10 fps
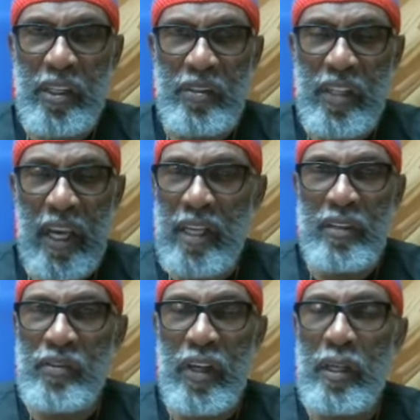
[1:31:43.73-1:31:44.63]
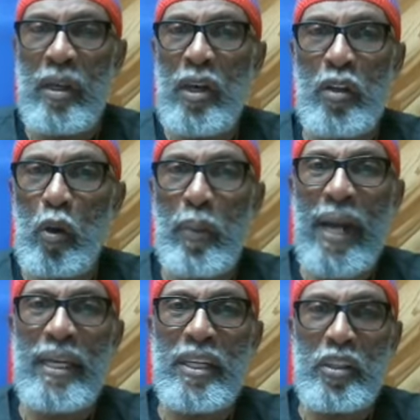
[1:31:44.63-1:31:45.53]
understand it and said
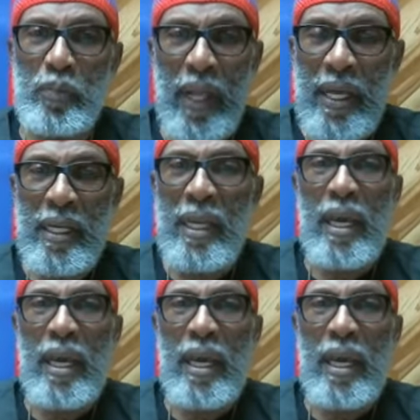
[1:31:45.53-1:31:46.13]
nobody could explain it.